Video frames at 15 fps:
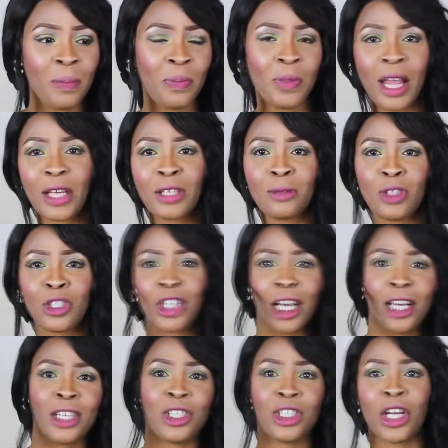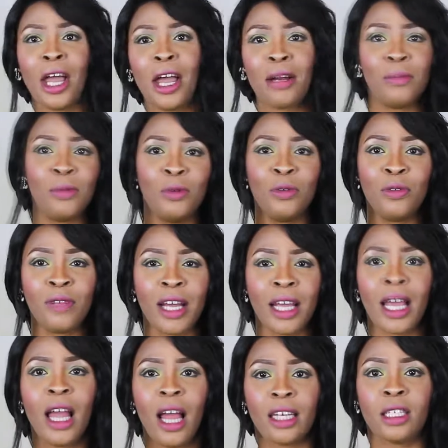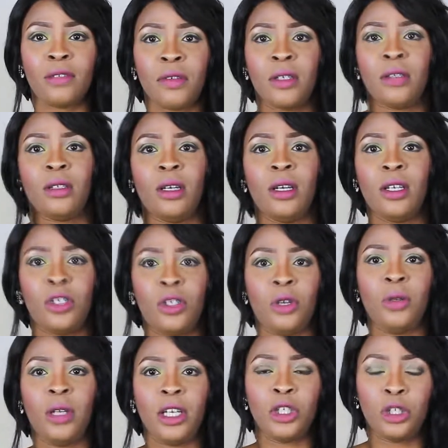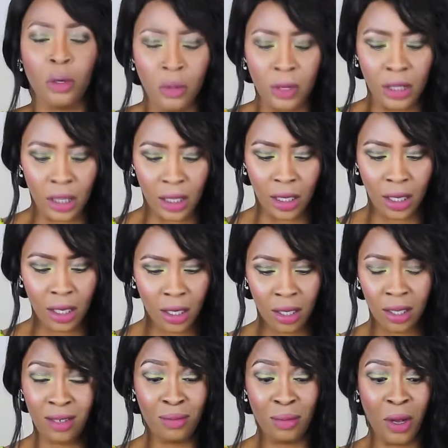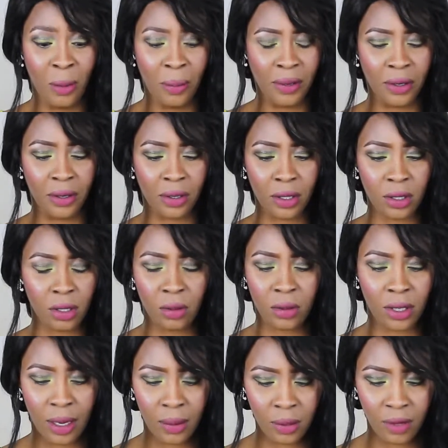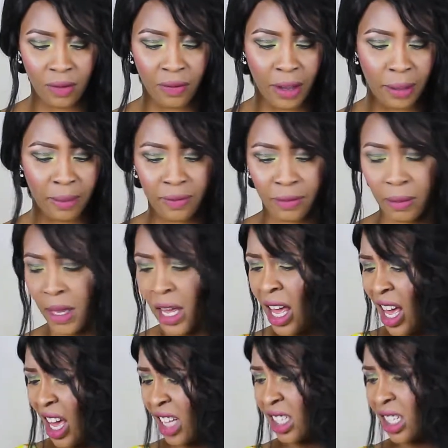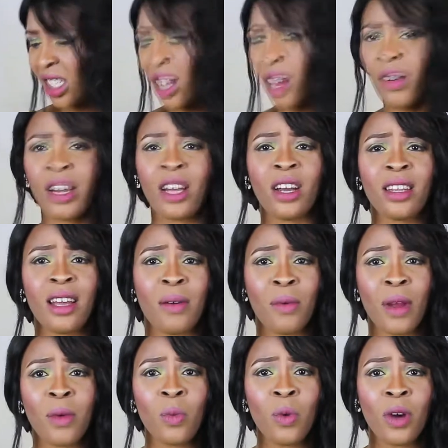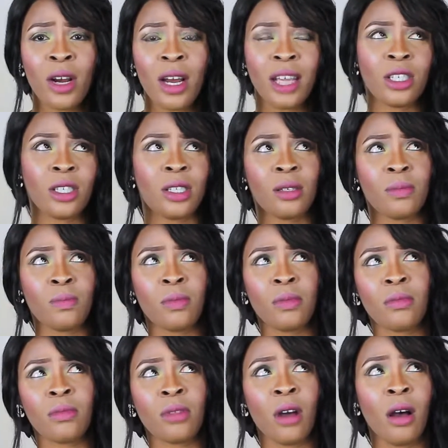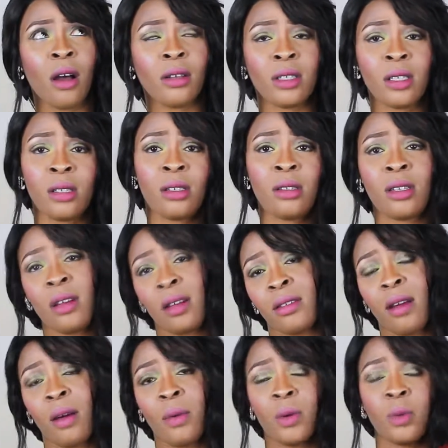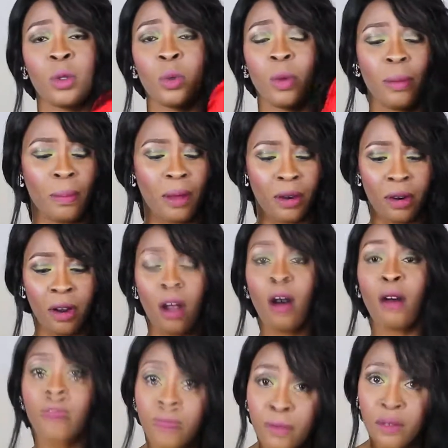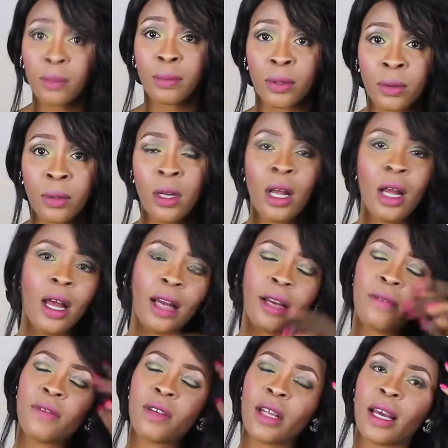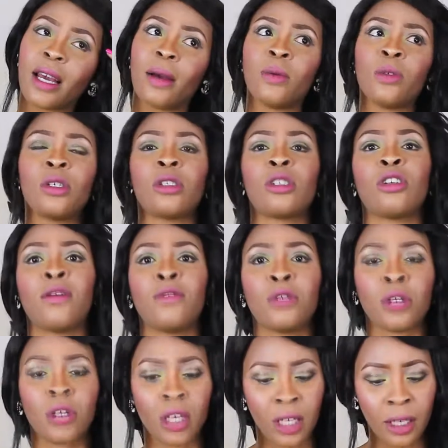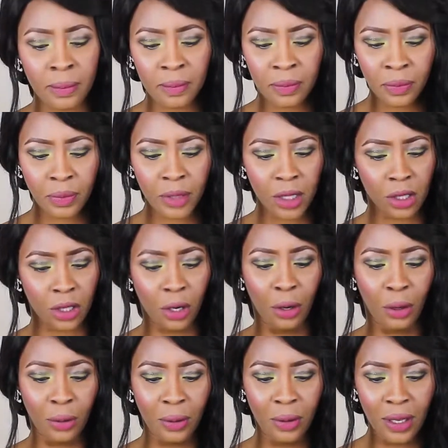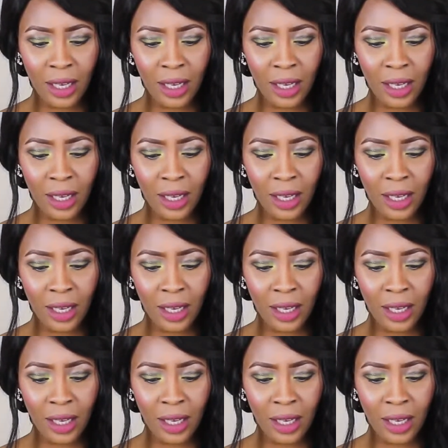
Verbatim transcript: like some Jackie Chan move. Like, I just felt so like choked in it, my opinion. So that wasn't vibing for me. And since I already got that red one, I just thought this, th that one was way better and comfortable. I didn't feel like I was a stuffed turkey. So